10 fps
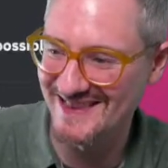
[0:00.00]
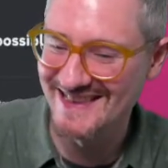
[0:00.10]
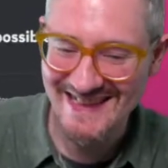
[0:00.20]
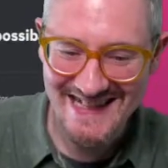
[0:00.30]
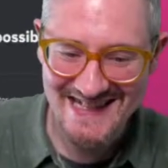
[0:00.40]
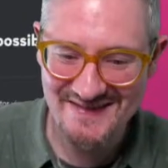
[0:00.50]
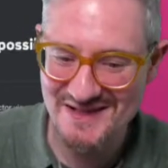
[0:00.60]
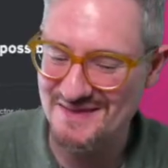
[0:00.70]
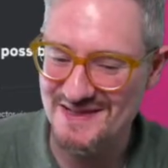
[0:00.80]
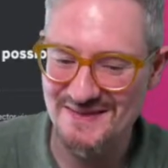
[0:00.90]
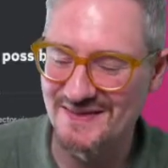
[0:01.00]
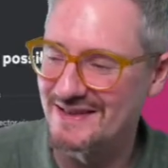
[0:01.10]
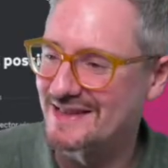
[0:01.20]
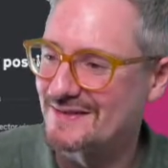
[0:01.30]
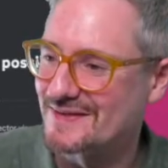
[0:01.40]
Sometimes I'm
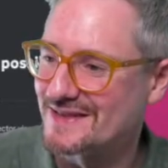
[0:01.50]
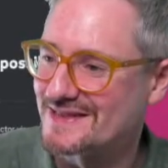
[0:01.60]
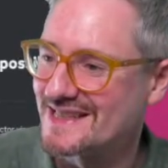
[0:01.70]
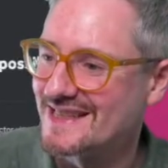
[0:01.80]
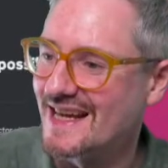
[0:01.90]
very confused.